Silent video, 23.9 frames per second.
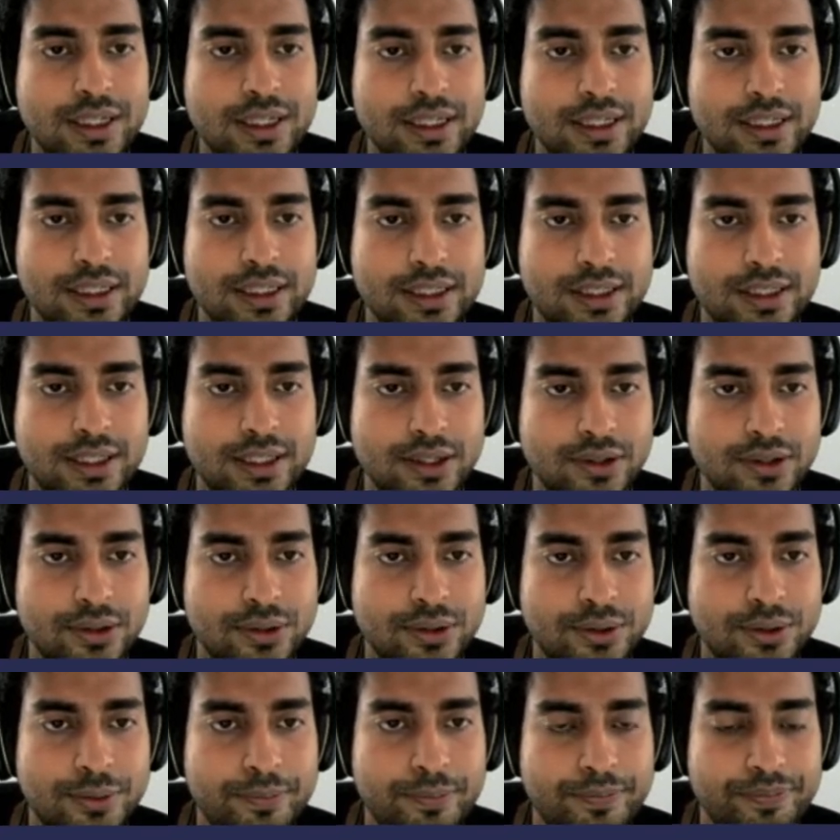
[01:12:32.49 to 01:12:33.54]

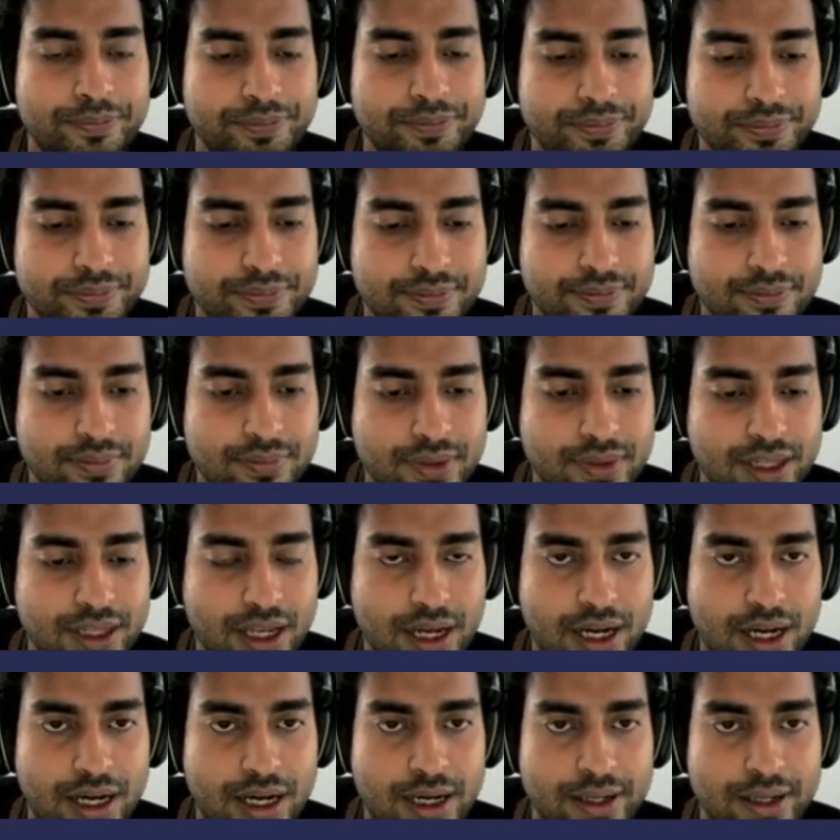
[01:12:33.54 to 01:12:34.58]
So
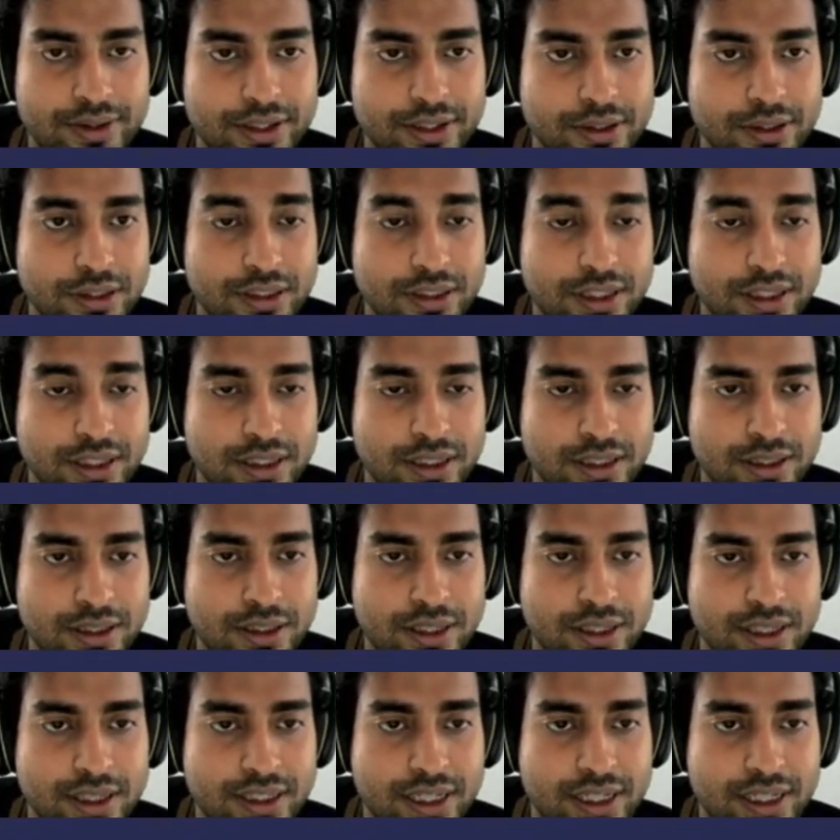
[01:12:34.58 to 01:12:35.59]
the